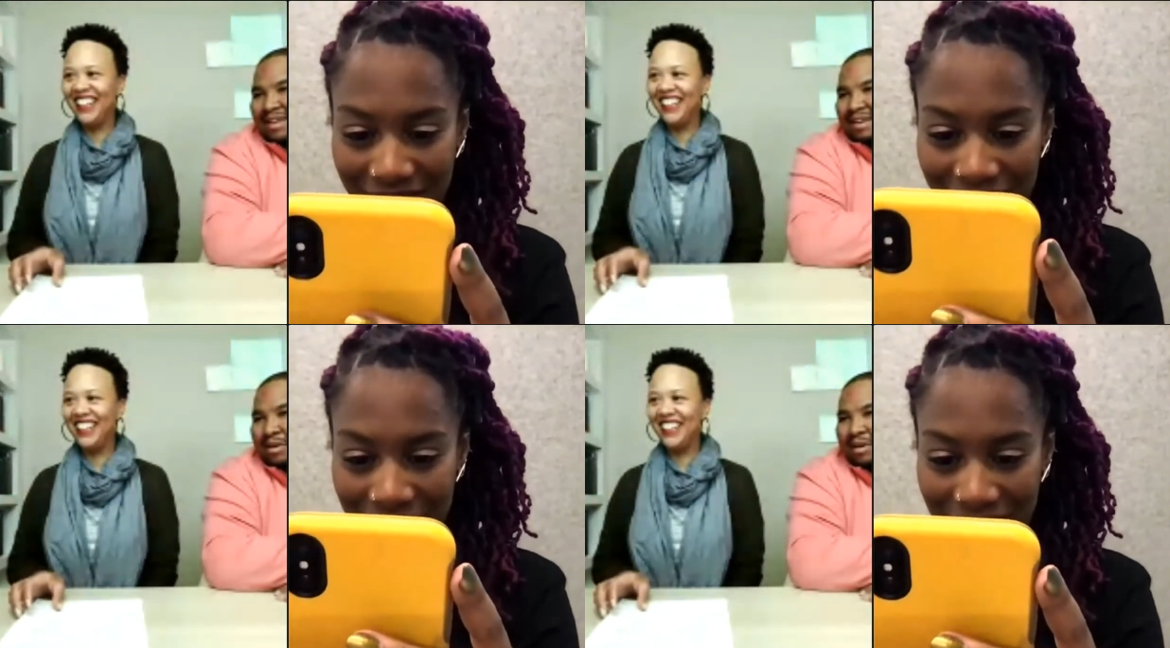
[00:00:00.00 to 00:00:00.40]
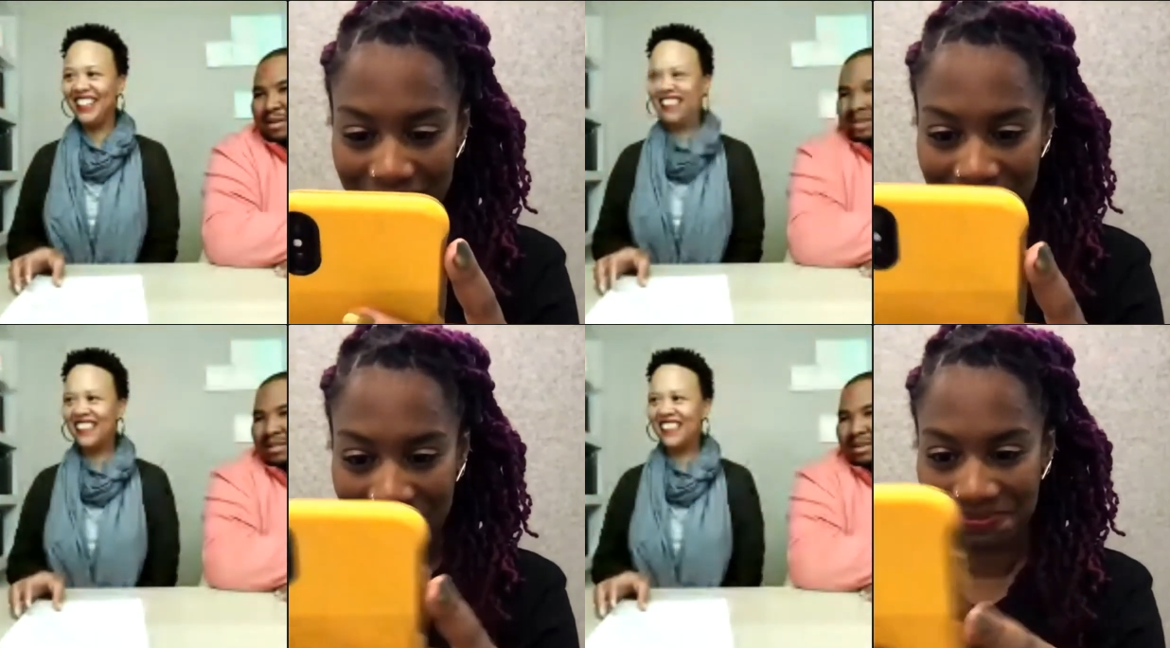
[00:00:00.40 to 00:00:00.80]
Speaker 1: Maybe
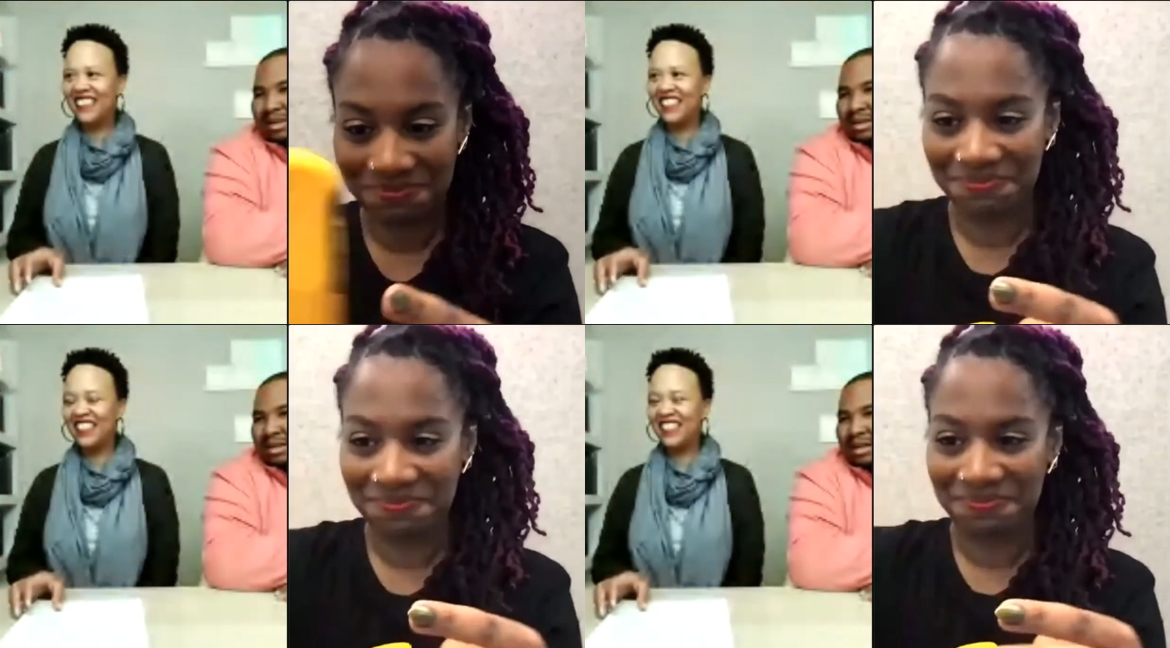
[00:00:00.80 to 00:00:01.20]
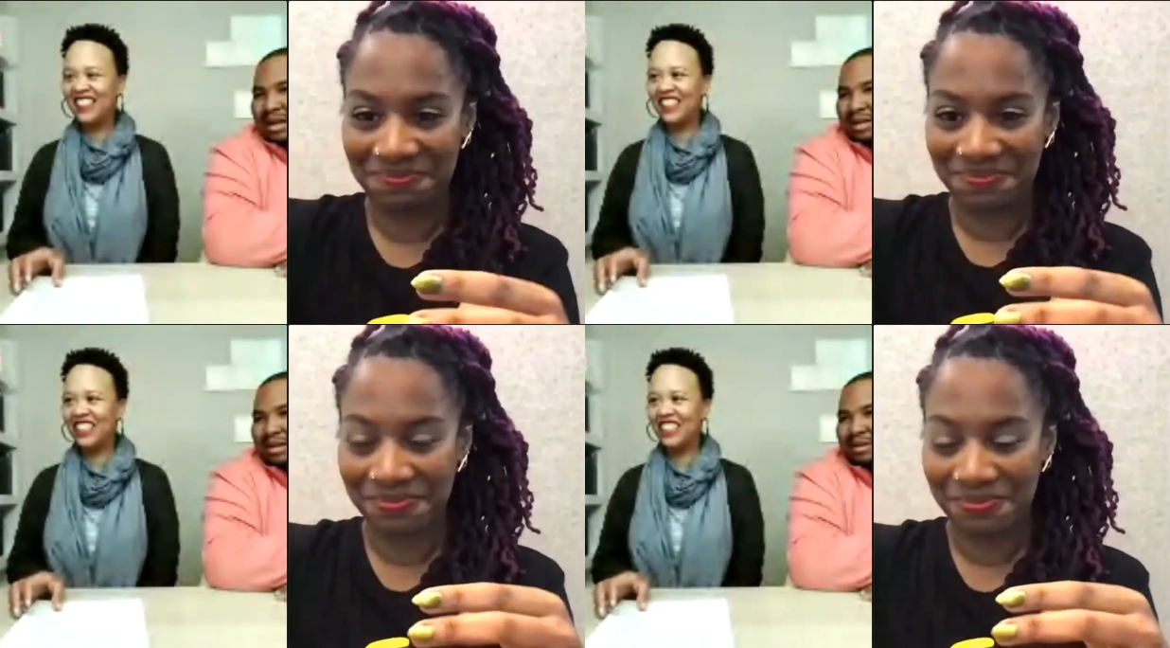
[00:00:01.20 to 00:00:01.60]
she's trying to dial
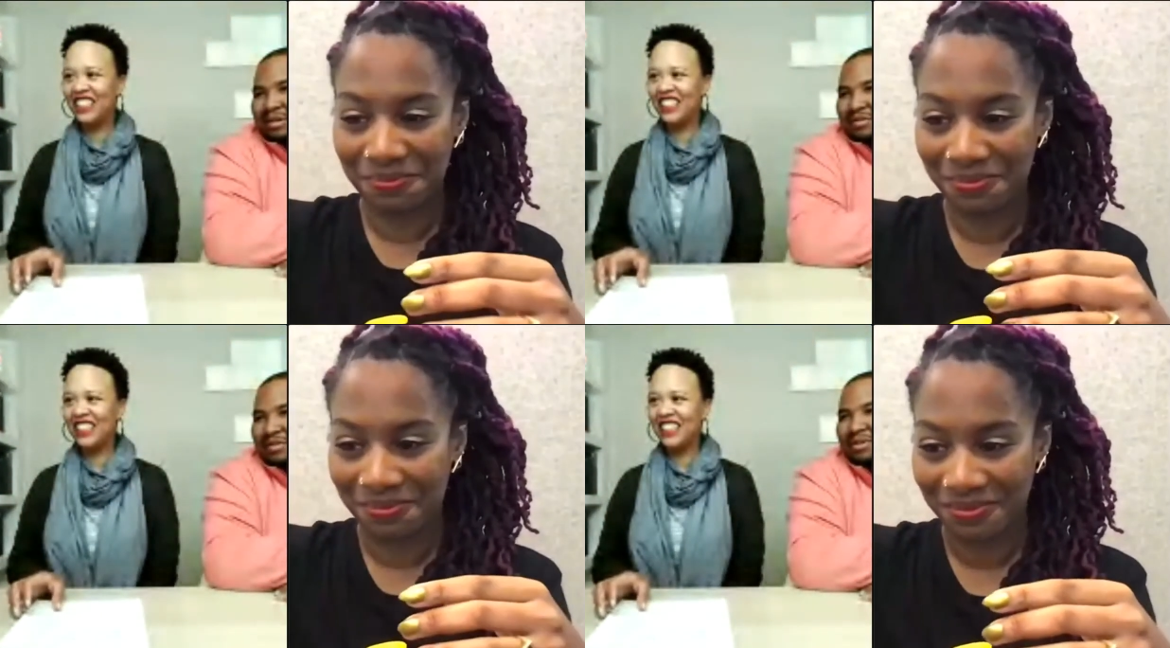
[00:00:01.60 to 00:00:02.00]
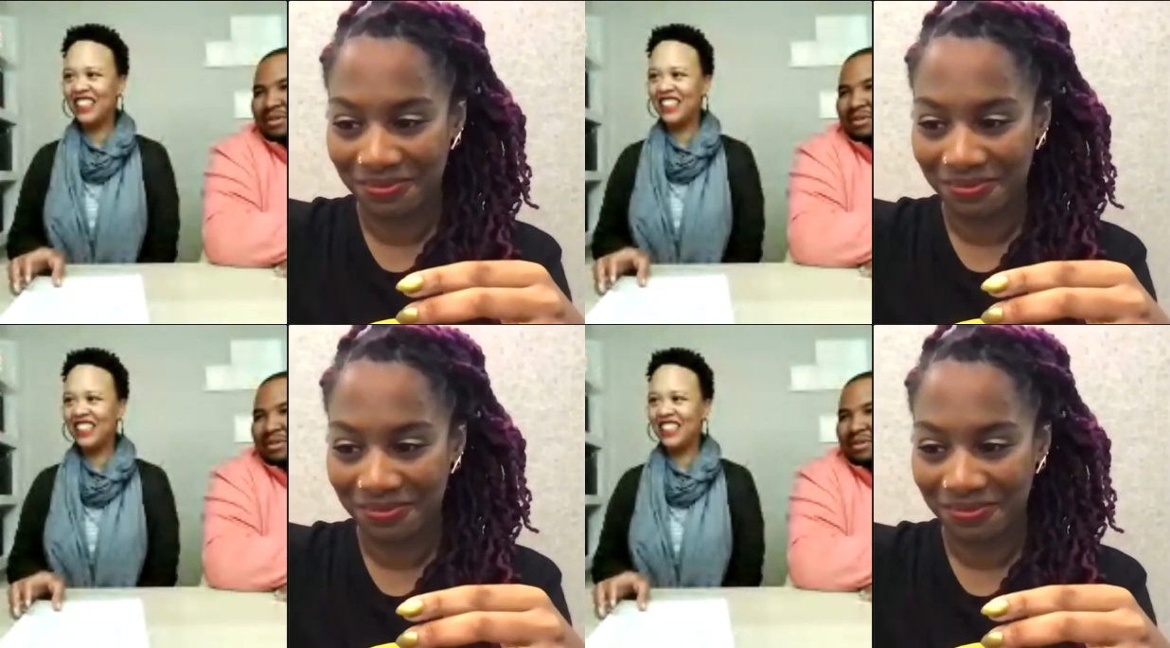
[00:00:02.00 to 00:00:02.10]
in on her phone.